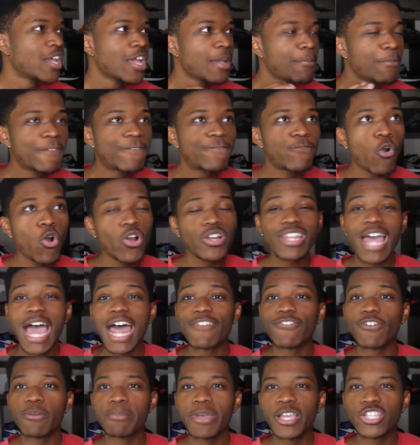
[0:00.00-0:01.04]
Before
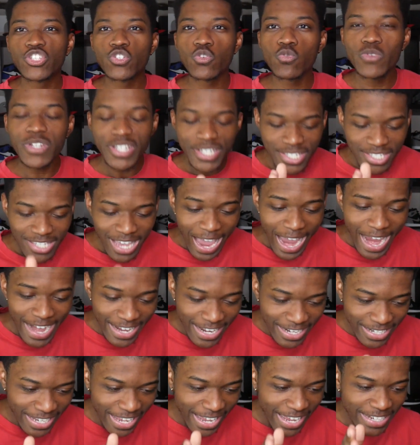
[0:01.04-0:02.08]
Donovan Mitchell
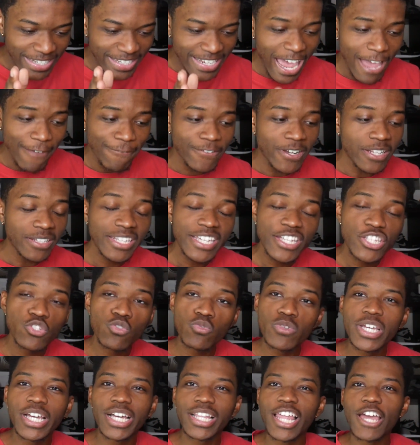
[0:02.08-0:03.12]
decided definitely
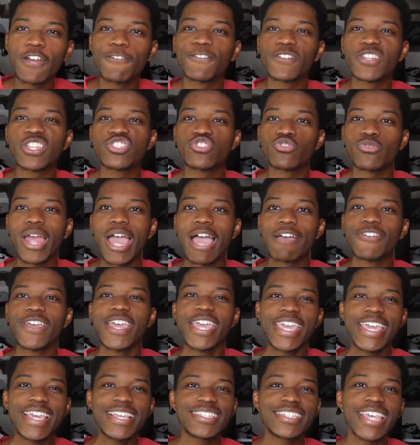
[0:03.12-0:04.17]
to declare for the draft,
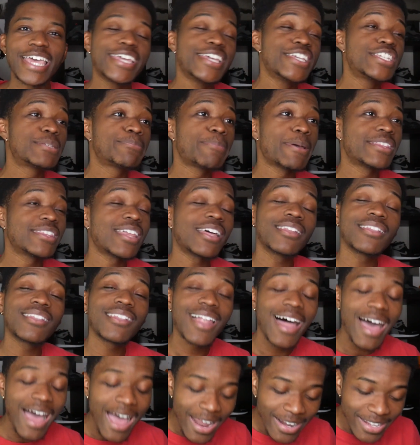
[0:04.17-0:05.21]
he said he spent a
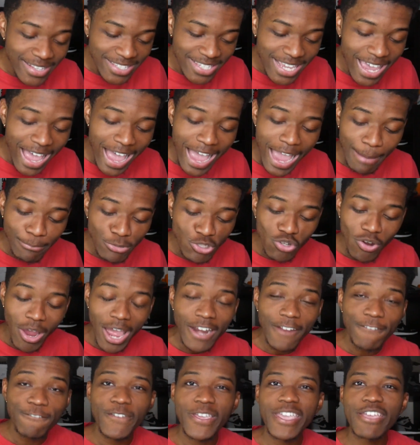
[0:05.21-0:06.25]
lot of time
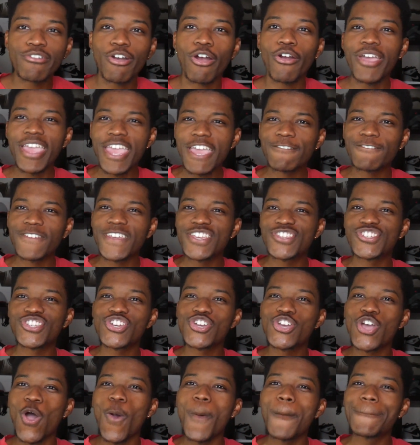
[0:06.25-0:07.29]
trying to figure out if he
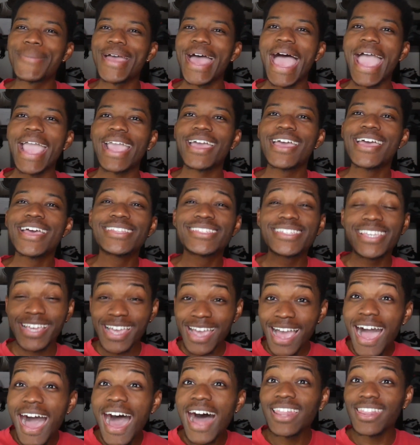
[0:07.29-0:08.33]
should go back to
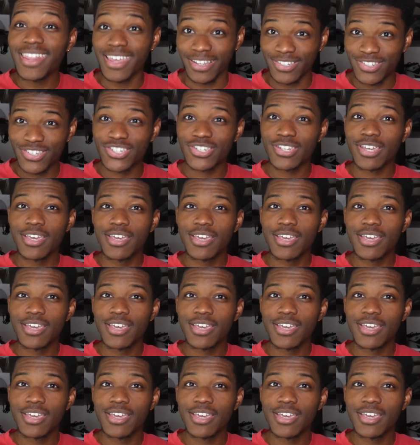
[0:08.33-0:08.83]
college.